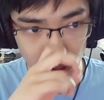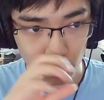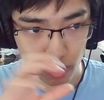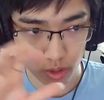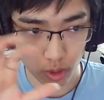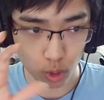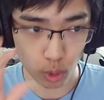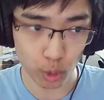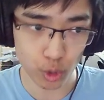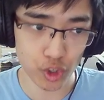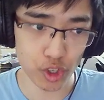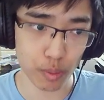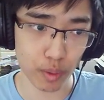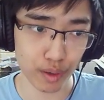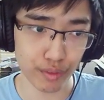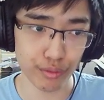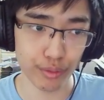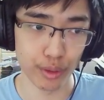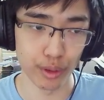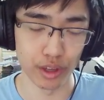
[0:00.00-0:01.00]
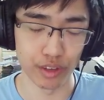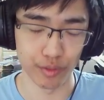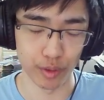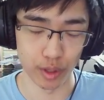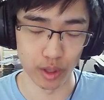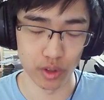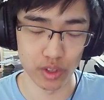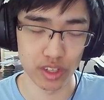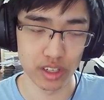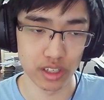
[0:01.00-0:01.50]
Goldramon, for
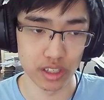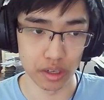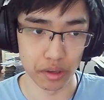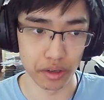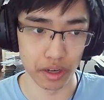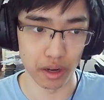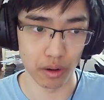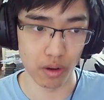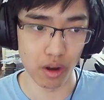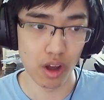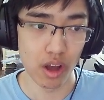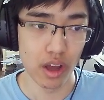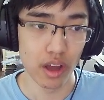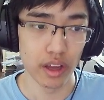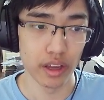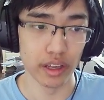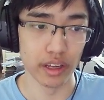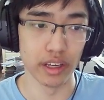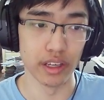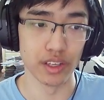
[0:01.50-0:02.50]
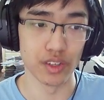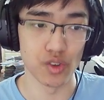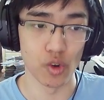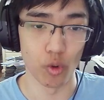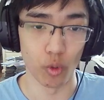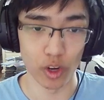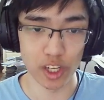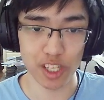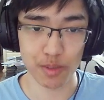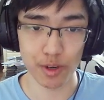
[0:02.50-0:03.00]
those of you who don't know, is
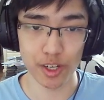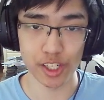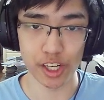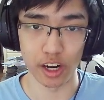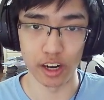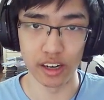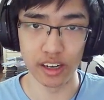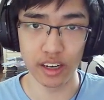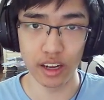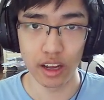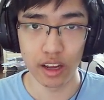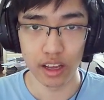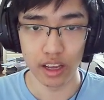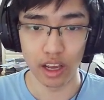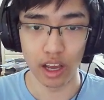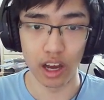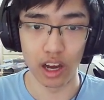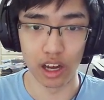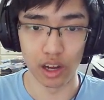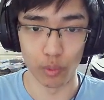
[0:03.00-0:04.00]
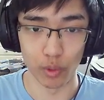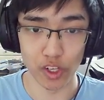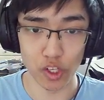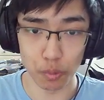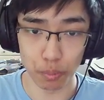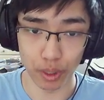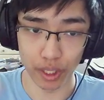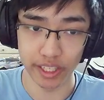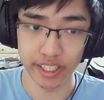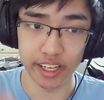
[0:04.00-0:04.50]
once per turn, when you
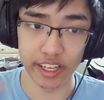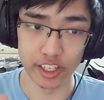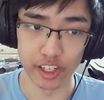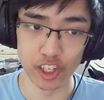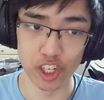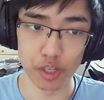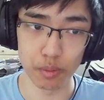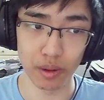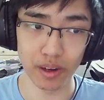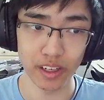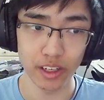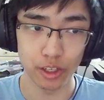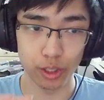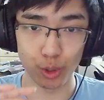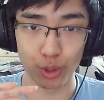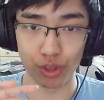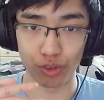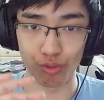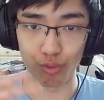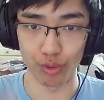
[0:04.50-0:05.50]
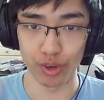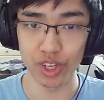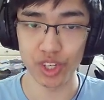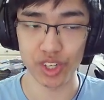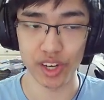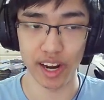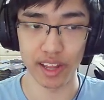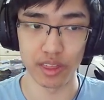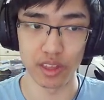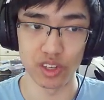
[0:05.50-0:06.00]
play a Digimon, you can
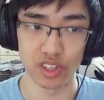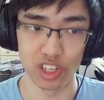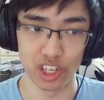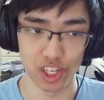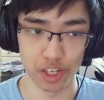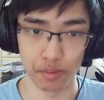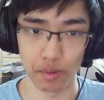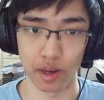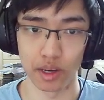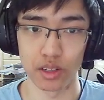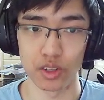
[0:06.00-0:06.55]
restand this Digimon.